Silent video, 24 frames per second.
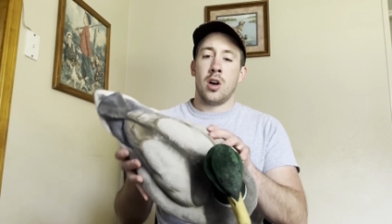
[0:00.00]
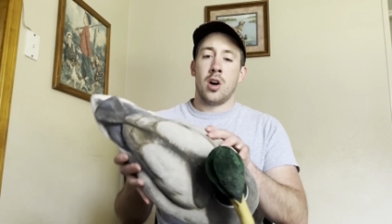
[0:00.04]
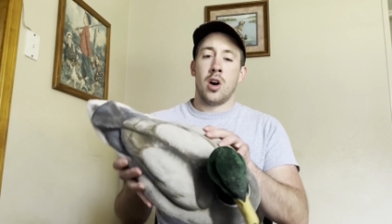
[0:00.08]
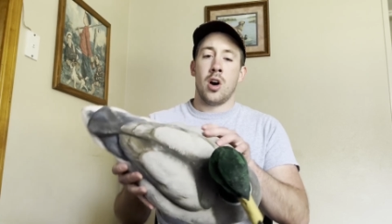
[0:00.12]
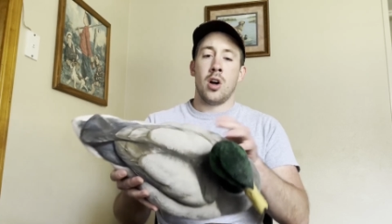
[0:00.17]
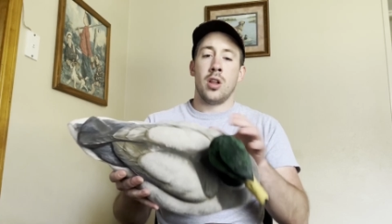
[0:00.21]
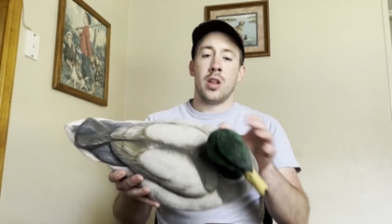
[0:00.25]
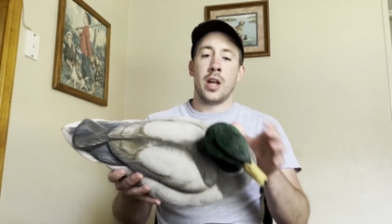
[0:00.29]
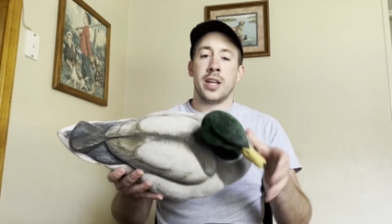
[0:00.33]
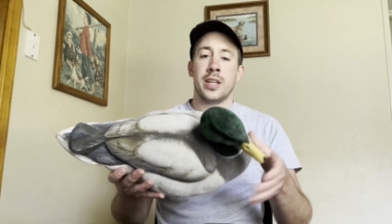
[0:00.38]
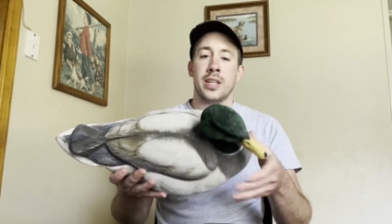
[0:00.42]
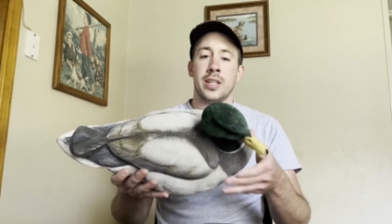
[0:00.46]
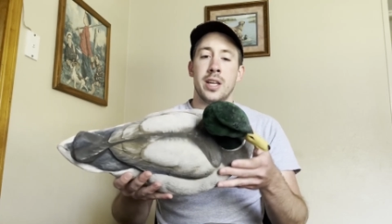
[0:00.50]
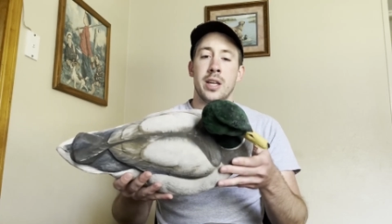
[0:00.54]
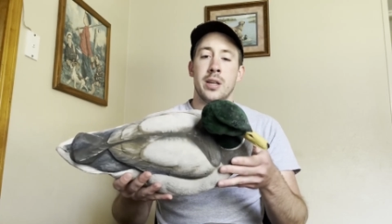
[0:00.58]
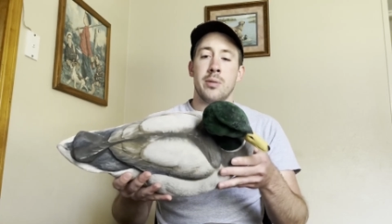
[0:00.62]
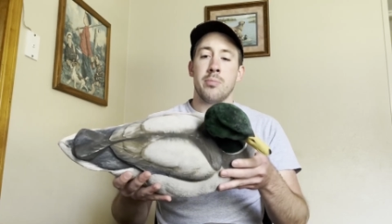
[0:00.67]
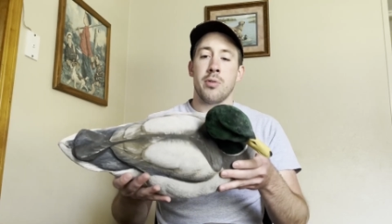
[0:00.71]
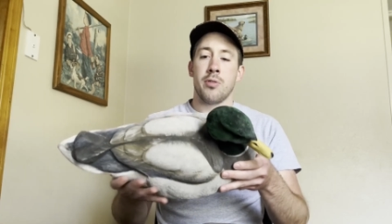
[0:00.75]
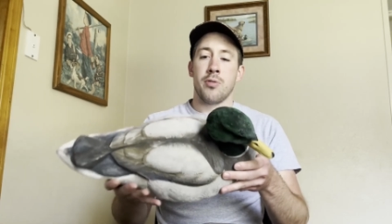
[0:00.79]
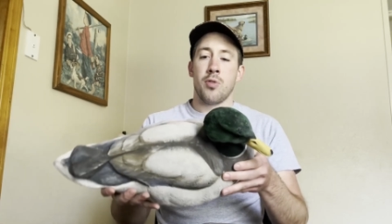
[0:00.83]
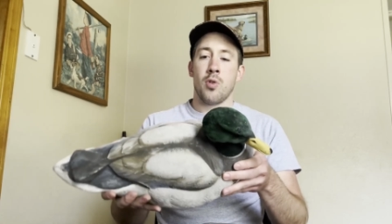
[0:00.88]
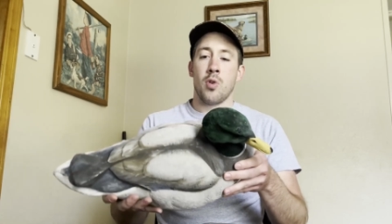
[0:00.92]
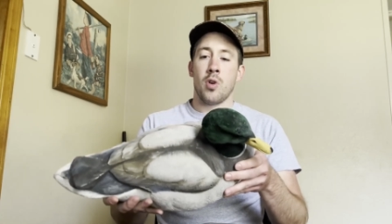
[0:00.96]
All I did
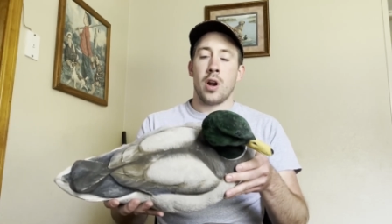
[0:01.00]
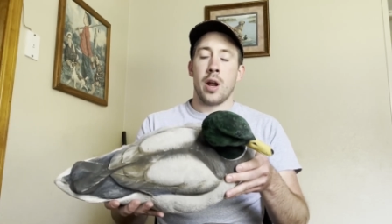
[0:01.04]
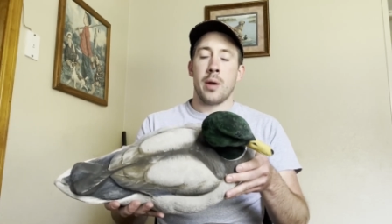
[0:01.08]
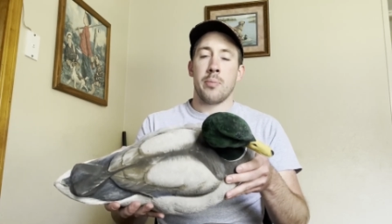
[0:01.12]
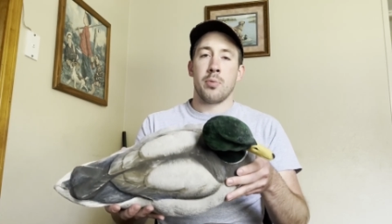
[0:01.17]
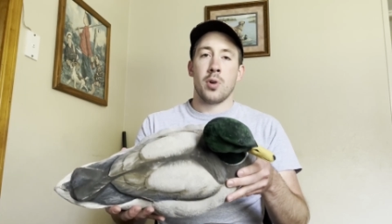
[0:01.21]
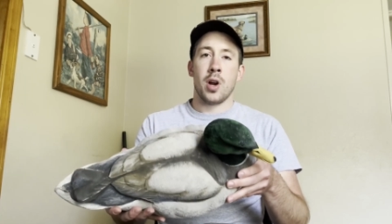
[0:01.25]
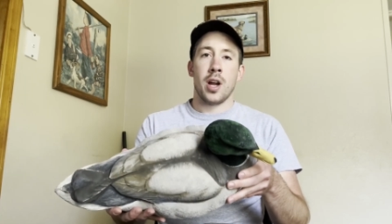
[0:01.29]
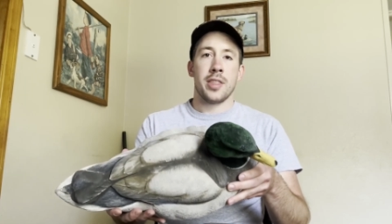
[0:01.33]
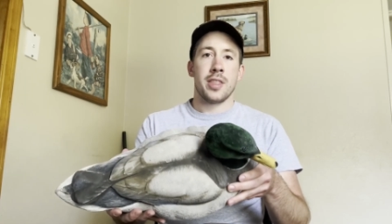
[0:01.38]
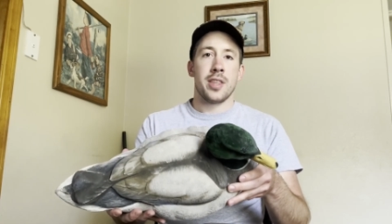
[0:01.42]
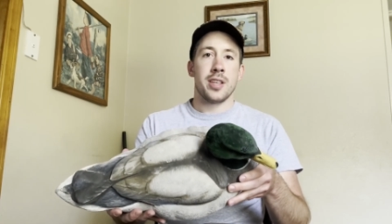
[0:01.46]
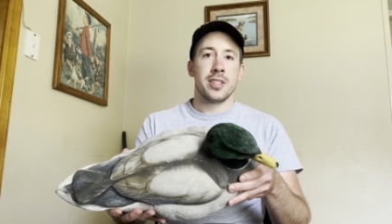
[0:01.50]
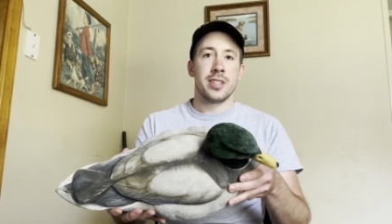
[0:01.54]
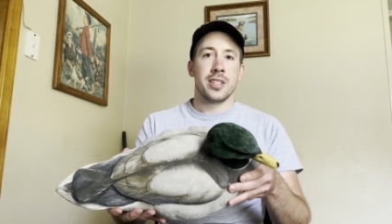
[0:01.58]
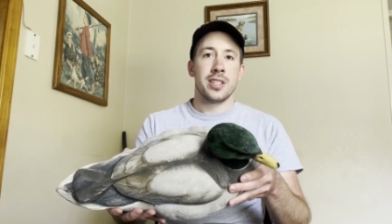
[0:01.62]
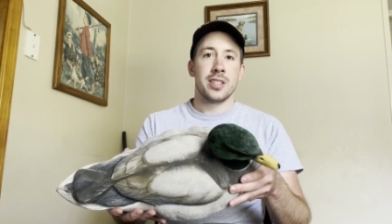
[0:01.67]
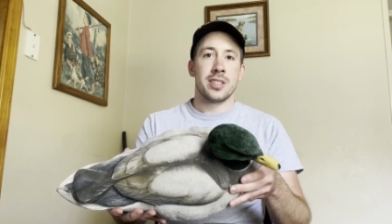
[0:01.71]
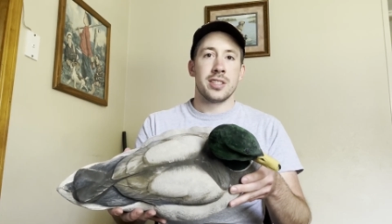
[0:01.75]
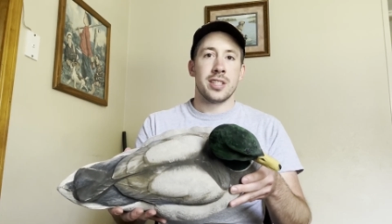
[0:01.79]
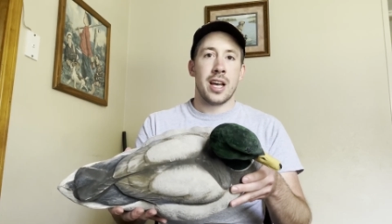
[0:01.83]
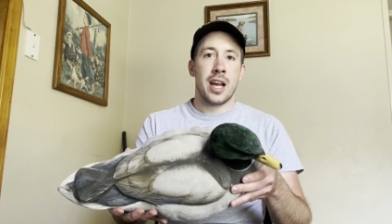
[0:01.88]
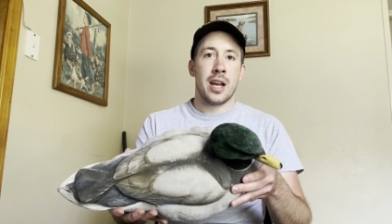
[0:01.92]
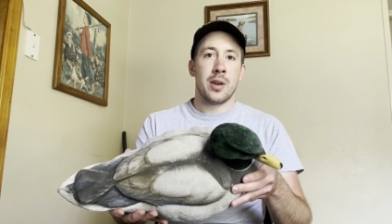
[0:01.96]
before I brought this
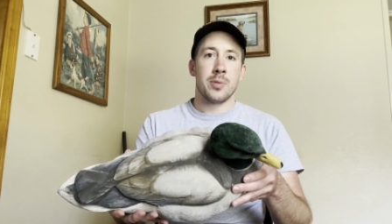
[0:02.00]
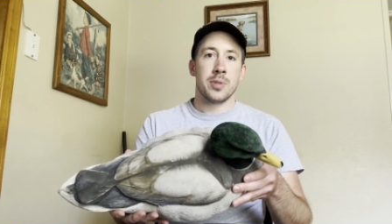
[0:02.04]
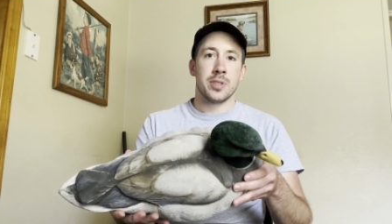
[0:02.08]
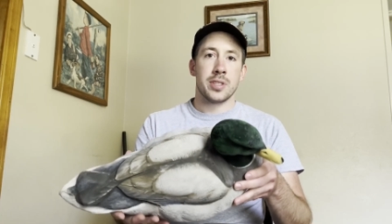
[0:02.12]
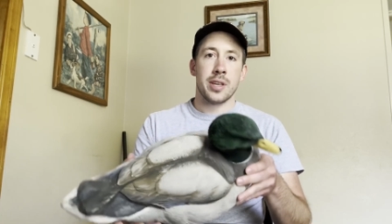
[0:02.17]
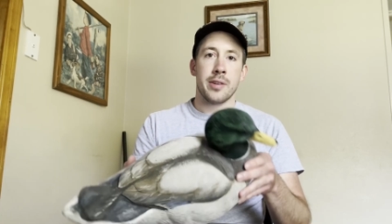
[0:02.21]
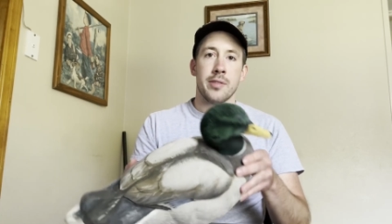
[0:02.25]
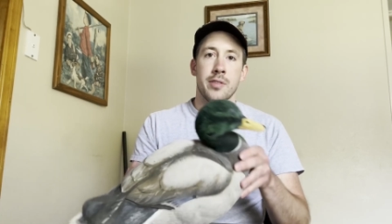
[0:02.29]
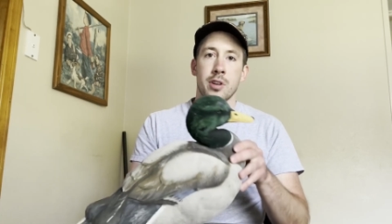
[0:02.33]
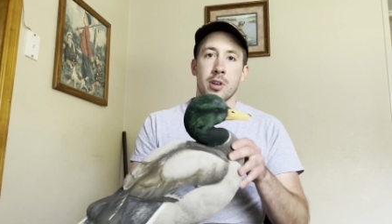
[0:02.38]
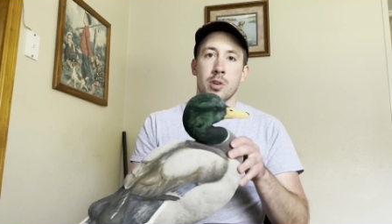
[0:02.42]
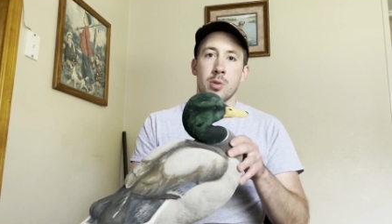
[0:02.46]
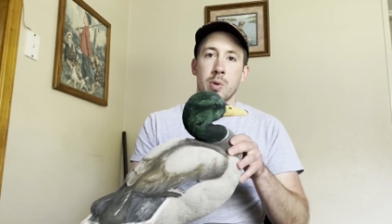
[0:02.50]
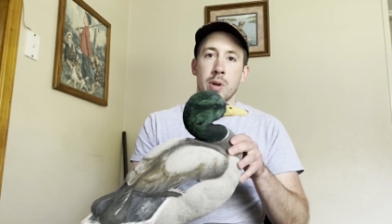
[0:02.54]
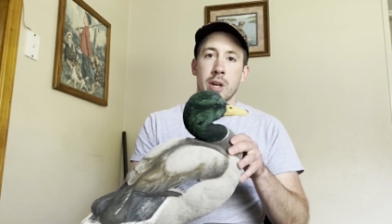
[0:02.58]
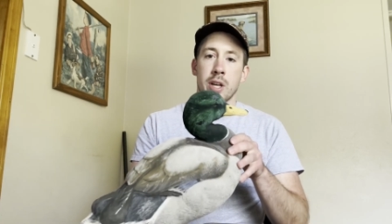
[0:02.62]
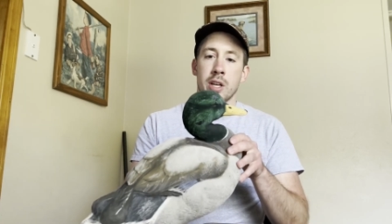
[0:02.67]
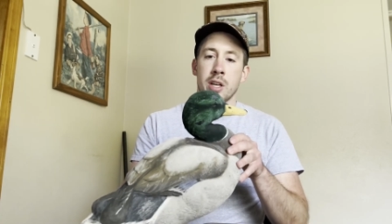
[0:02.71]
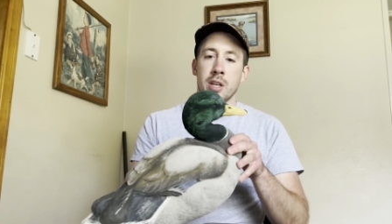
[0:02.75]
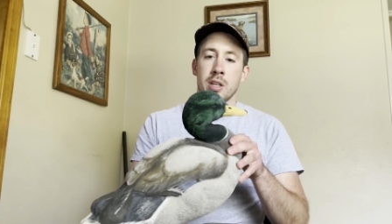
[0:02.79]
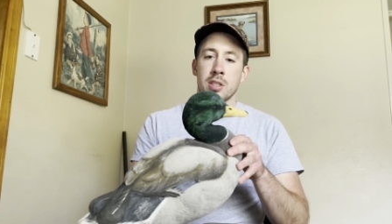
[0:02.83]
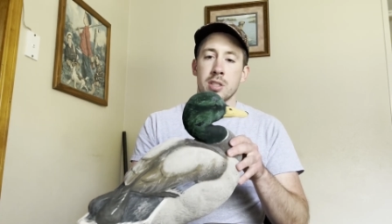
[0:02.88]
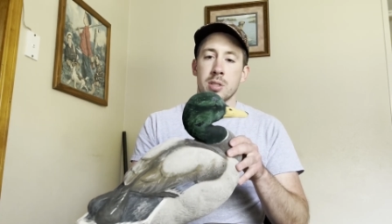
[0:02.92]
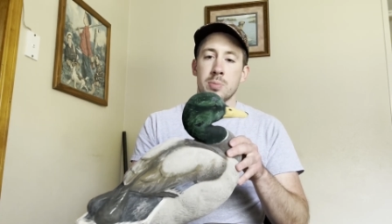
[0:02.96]
inside was give it a quick
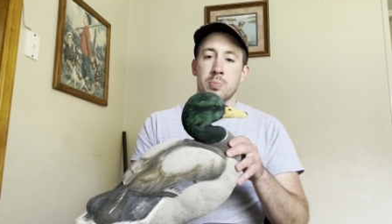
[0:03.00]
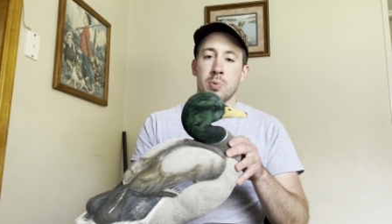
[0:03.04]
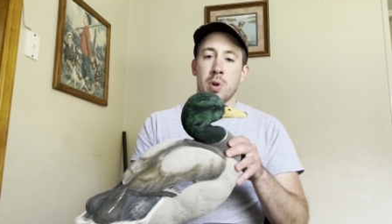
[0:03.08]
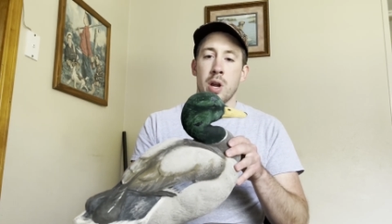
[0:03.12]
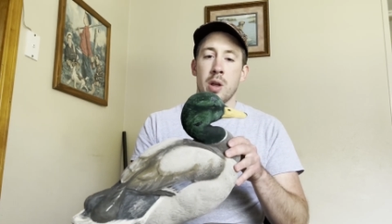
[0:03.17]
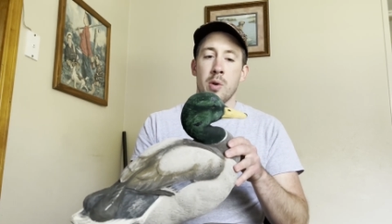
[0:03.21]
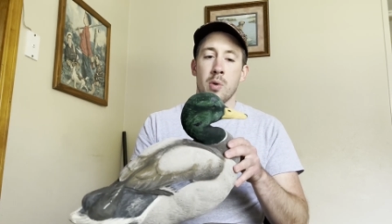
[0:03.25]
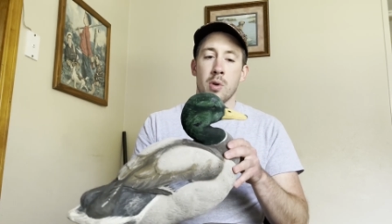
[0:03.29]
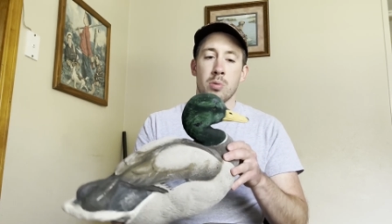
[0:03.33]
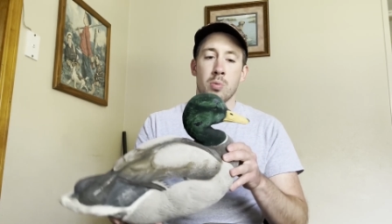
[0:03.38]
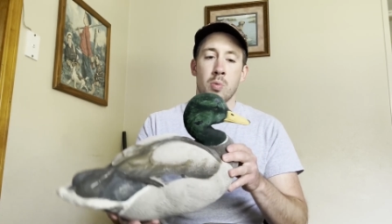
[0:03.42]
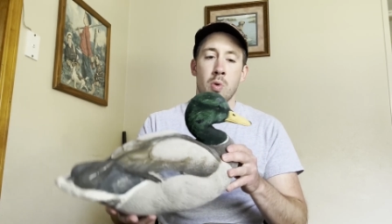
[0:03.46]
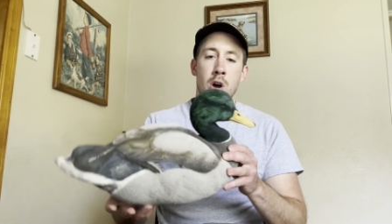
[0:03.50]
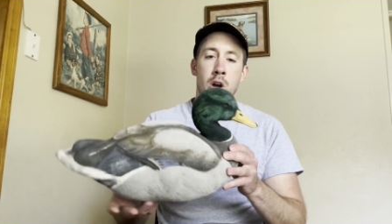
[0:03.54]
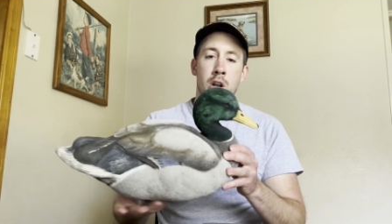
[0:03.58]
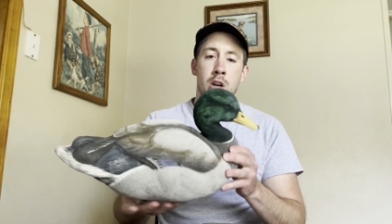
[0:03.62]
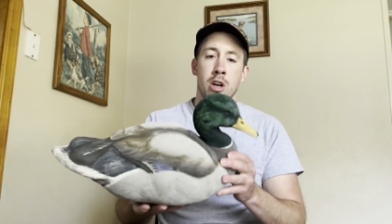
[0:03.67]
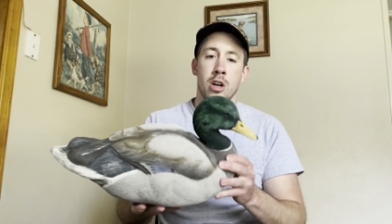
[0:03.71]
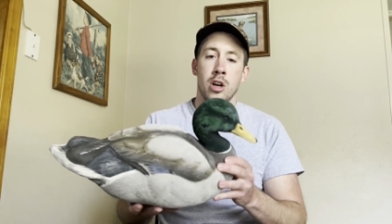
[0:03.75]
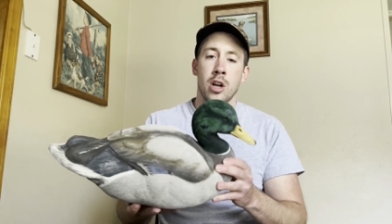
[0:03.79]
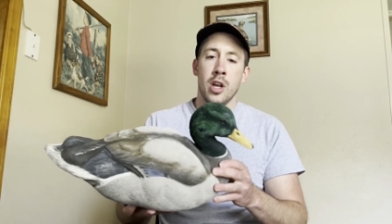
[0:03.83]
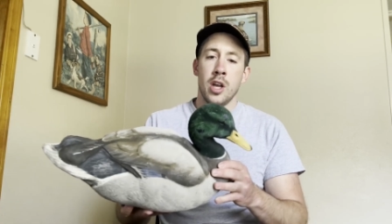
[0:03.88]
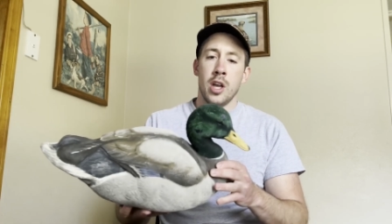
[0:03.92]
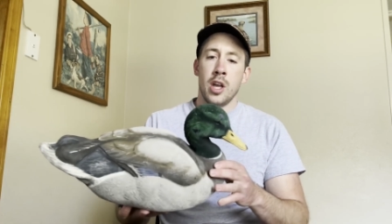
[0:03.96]
spray with
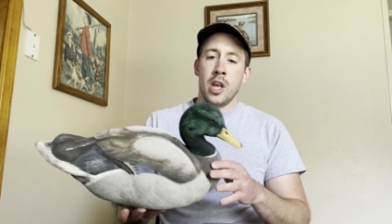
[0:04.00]
water.